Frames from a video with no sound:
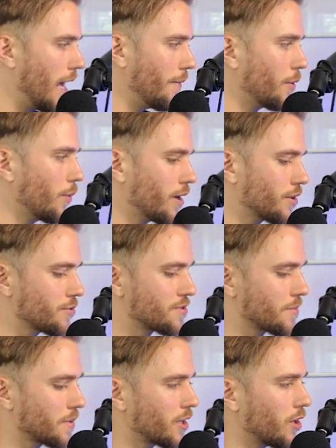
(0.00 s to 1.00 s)
and we want to do
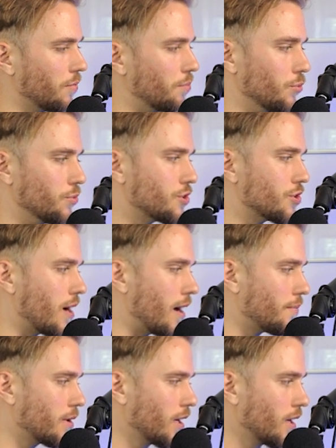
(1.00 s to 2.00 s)
something called
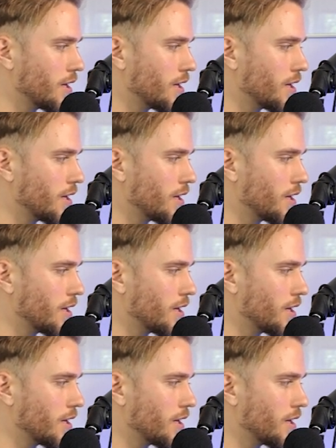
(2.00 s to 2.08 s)
bootstrap.